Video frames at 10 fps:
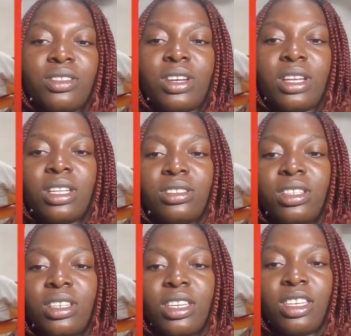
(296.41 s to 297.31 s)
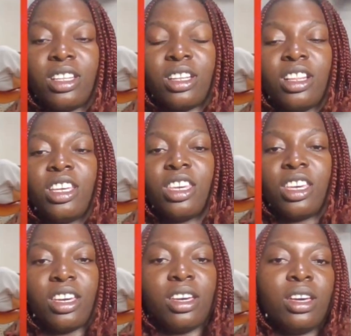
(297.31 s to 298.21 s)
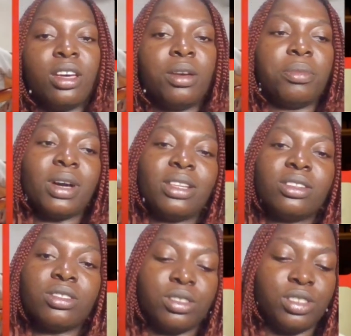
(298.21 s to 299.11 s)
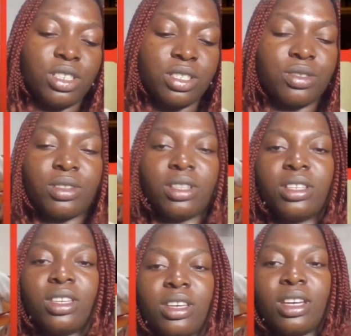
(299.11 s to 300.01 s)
you can actually click here But I don't suggest you click here.